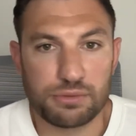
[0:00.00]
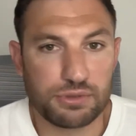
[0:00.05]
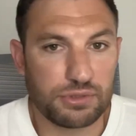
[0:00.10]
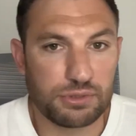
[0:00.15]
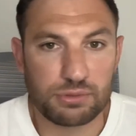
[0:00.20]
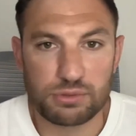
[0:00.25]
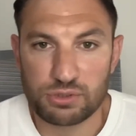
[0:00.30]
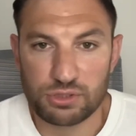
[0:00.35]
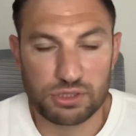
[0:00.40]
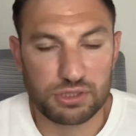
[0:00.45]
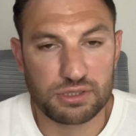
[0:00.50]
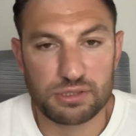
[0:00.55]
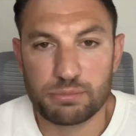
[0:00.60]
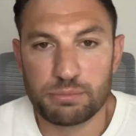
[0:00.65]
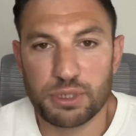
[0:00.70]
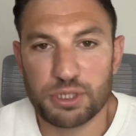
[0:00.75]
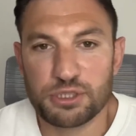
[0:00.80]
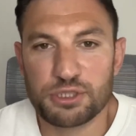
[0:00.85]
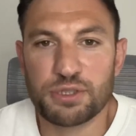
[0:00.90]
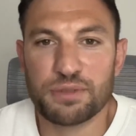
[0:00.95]
It was just a
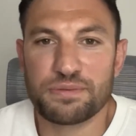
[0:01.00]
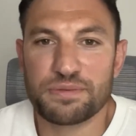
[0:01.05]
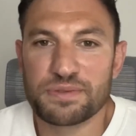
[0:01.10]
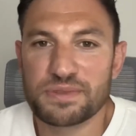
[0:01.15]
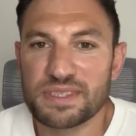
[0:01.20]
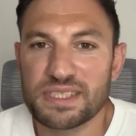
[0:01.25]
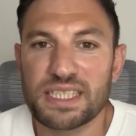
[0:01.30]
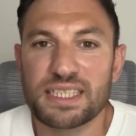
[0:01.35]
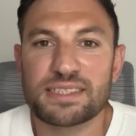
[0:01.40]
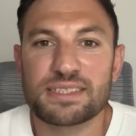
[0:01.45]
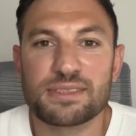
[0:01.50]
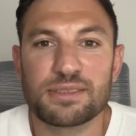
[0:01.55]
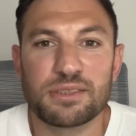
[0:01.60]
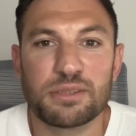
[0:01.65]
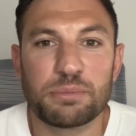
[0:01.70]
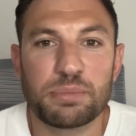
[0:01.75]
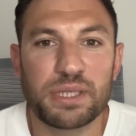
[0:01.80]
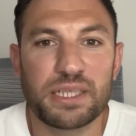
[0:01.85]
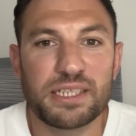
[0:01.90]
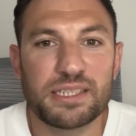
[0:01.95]
bunch of text on a
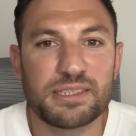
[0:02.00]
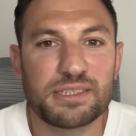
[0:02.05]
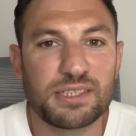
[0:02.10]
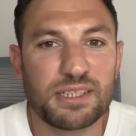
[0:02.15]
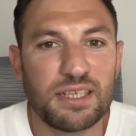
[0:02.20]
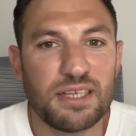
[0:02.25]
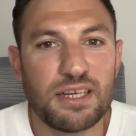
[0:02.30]
page.